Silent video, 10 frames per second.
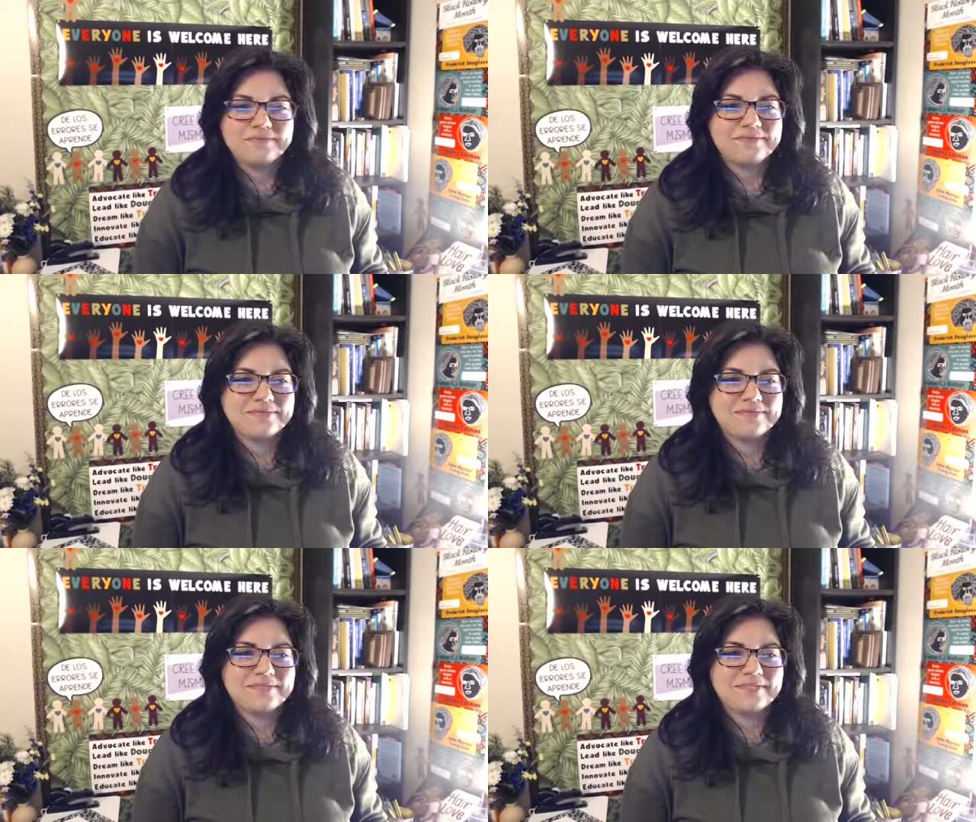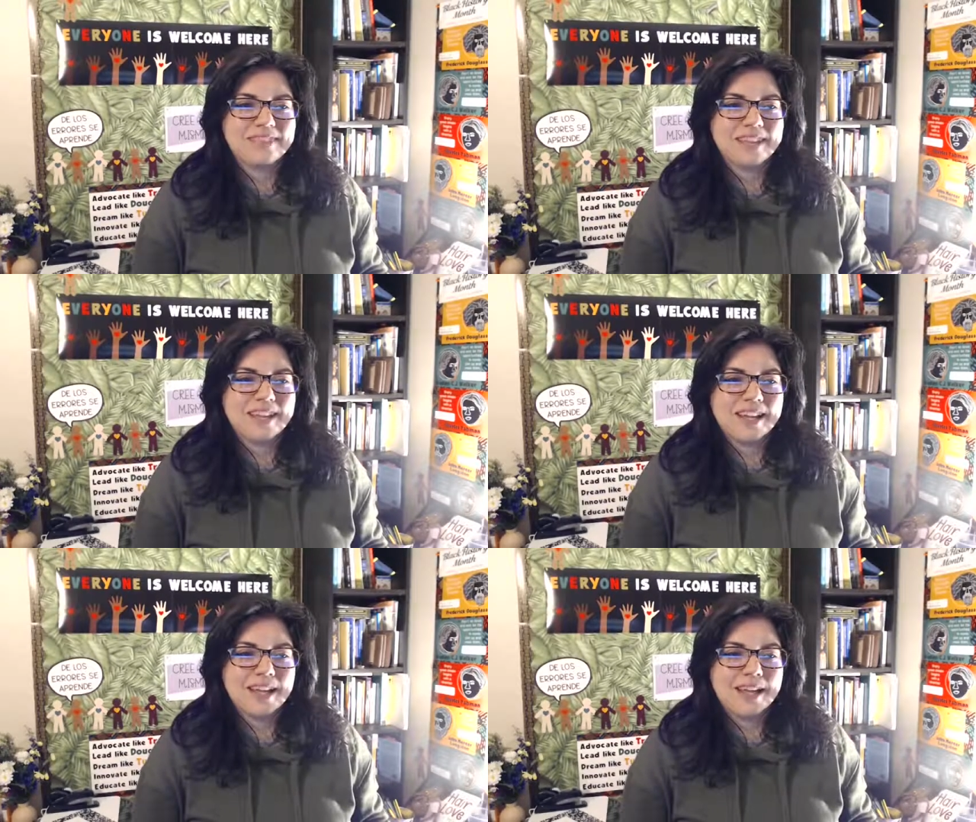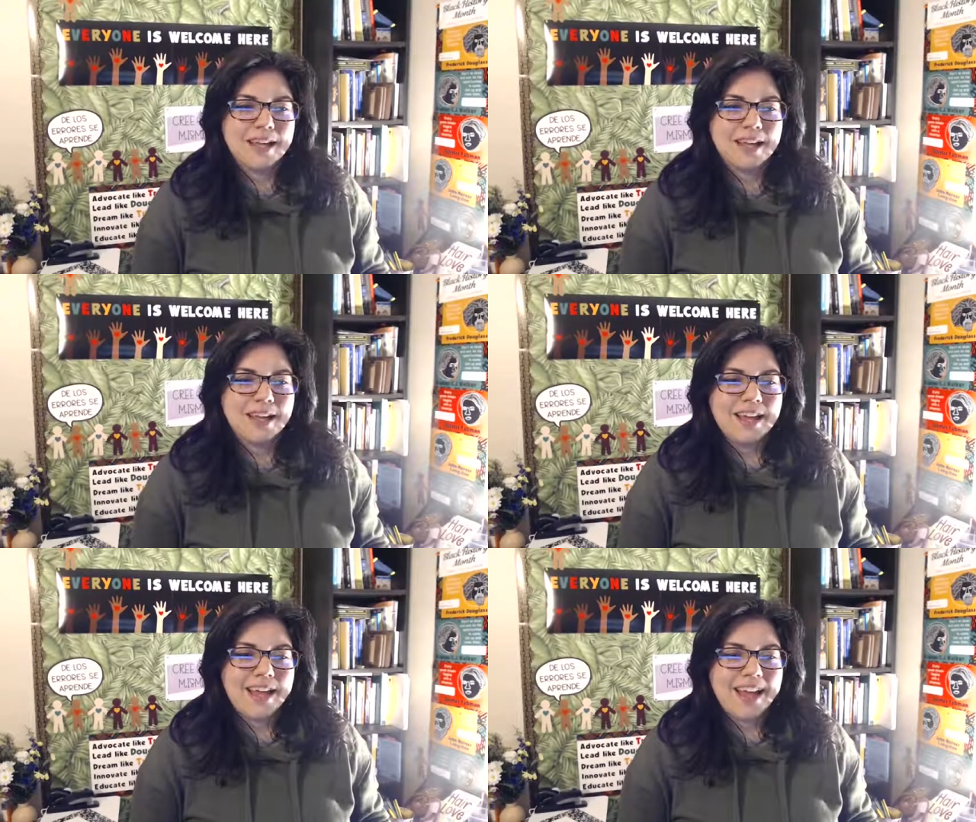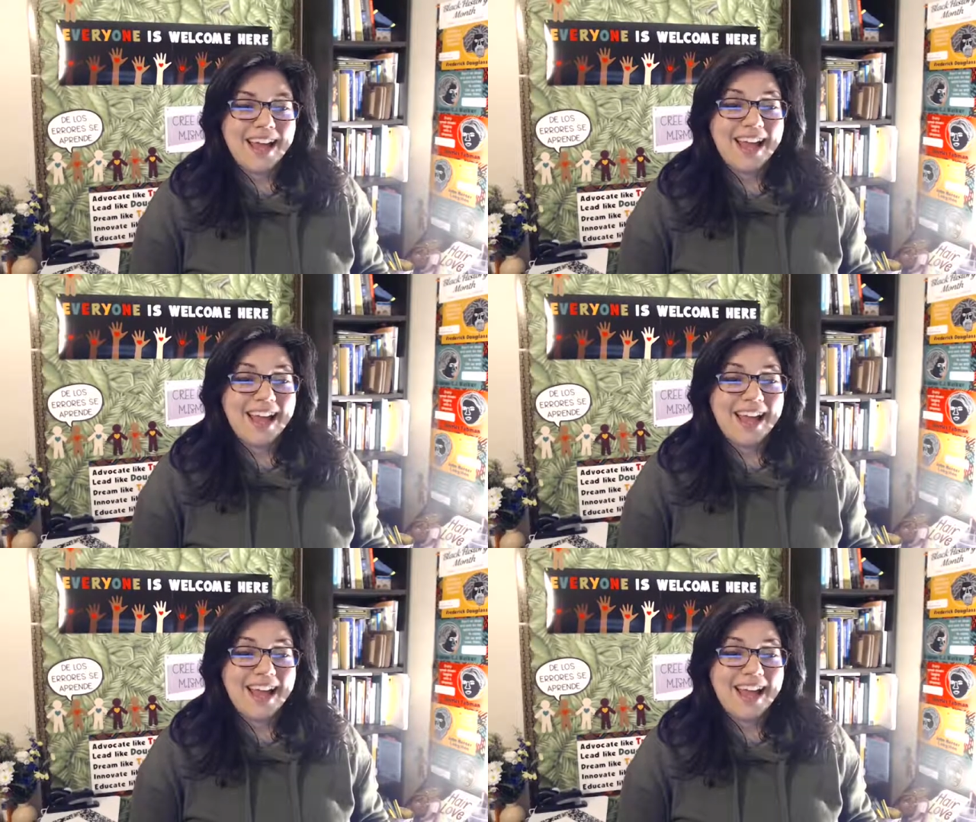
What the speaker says: (silence)